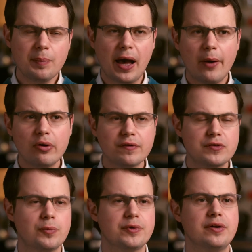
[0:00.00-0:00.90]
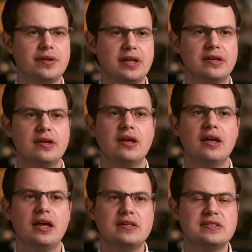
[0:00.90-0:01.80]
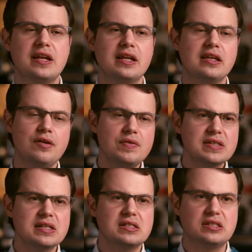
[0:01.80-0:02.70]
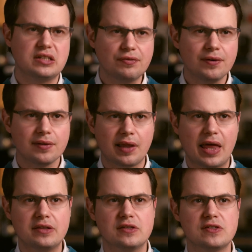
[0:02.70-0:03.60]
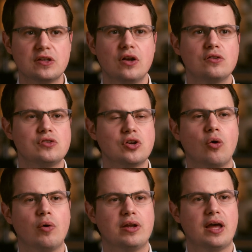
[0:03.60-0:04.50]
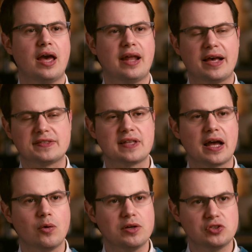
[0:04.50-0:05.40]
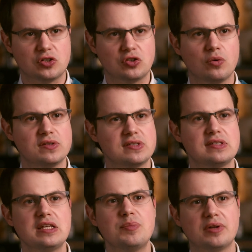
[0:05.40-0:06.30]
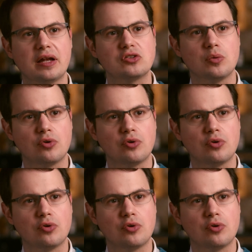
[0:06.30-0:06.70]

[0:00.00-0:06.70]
The power of interpretability is that it gives us a different lens to go in and ask that question, to go and see potential